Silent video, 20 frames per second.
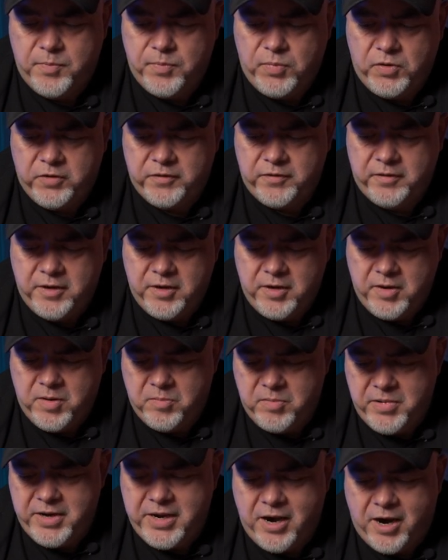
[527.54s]
But
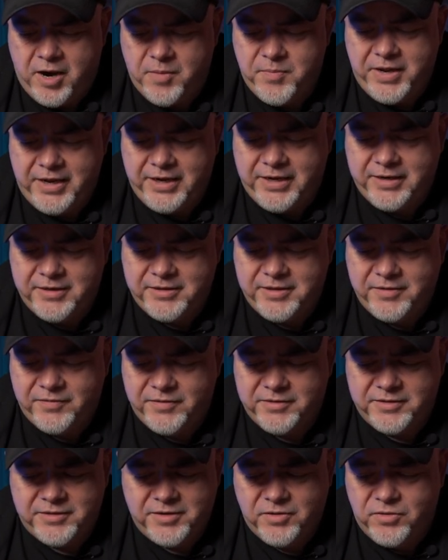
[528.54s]
we are making a
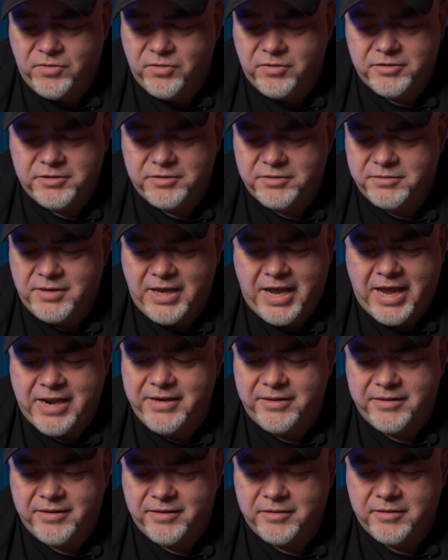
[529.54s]
difference. And of course,
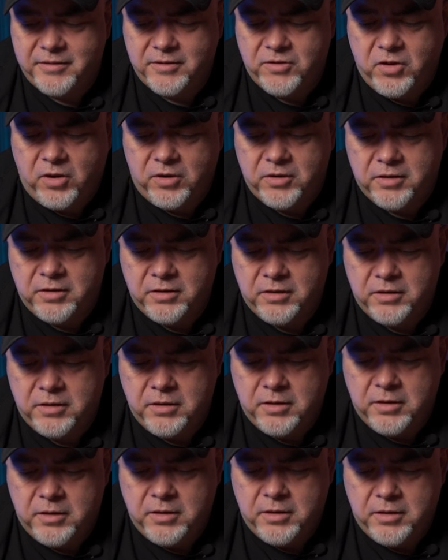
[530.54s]
anything, color.
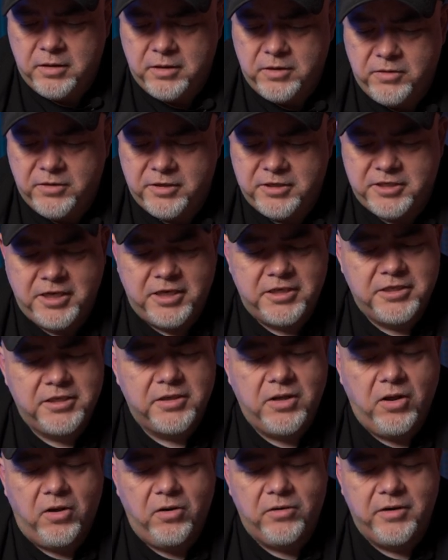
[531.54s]
You can change the
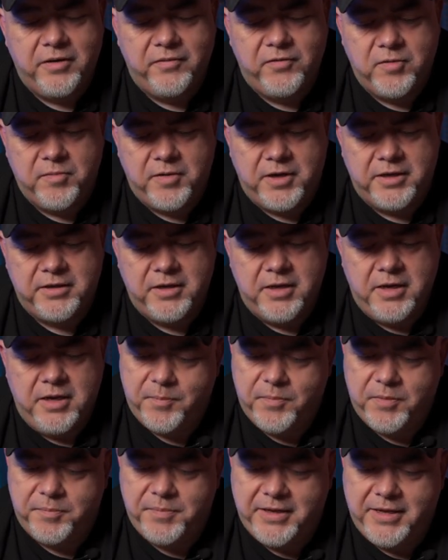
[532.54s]
color if you want.
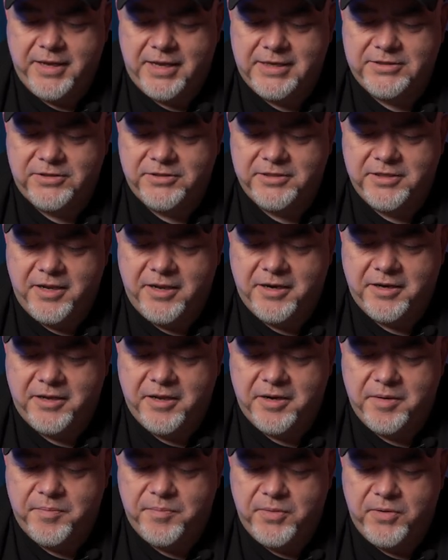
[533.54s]
But because there's a lot of
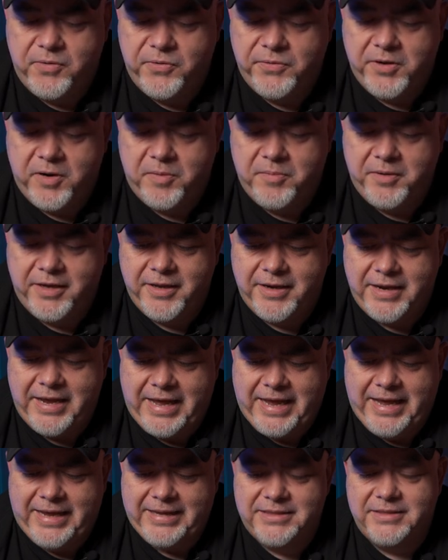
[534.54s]
kind of blue there, we can
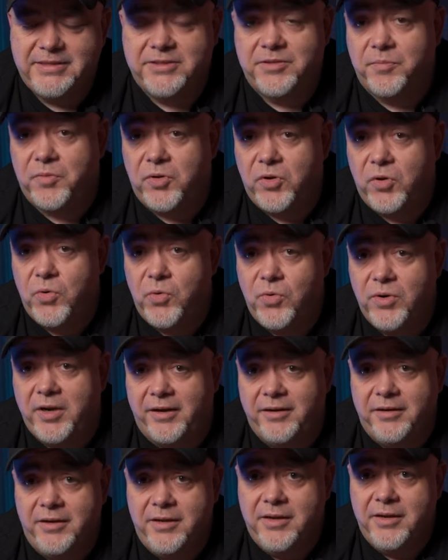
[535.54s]
add some
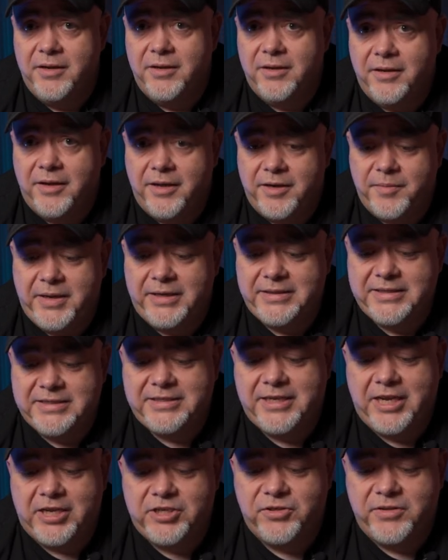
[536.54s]
cooling and make the
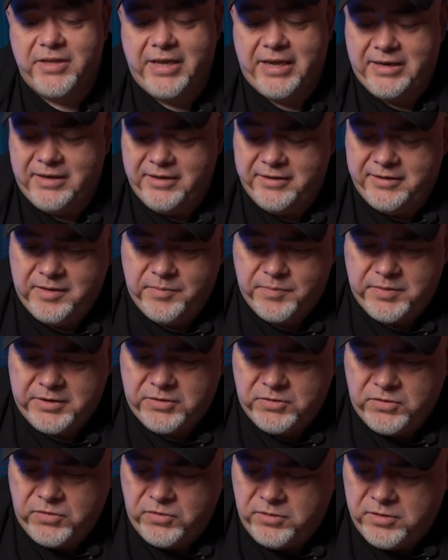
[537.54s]
statue that little
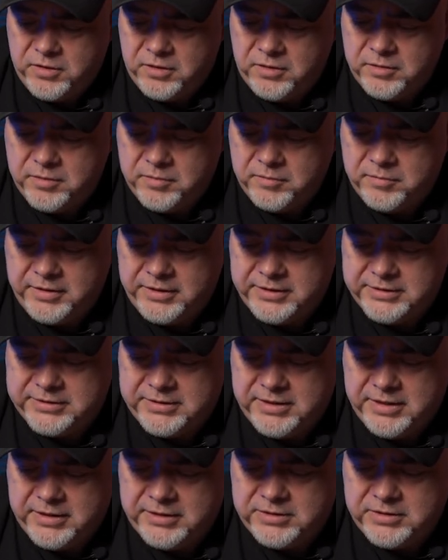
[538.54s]
bit cooler, we can
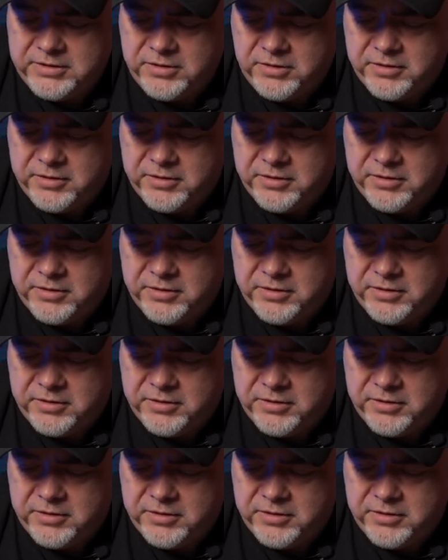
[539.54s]
select